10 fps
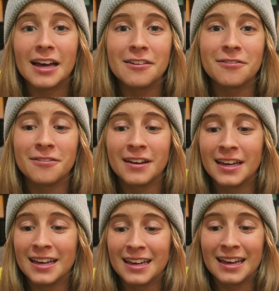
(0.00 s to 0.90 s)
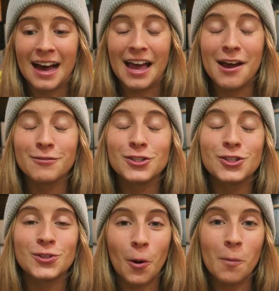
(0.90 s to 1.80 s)
life. I have
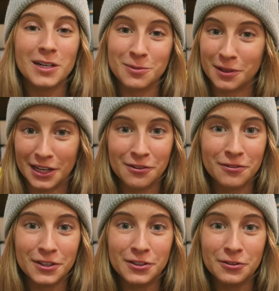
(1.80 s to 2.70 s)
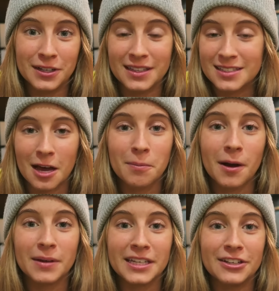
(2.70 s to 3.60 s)
so much planned for you in this
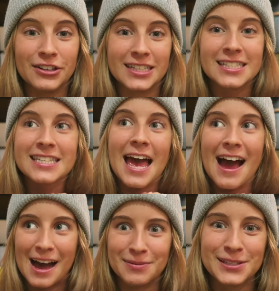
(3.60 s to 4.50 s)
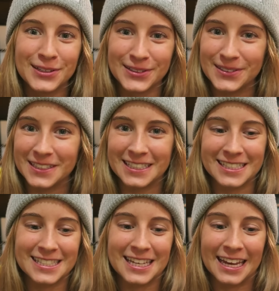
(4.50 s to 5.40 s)
upcoming year. It's absolutely
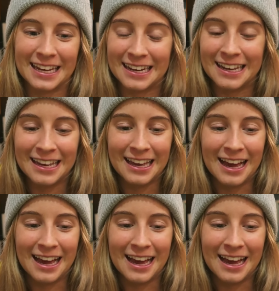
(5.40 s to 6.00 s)
insane.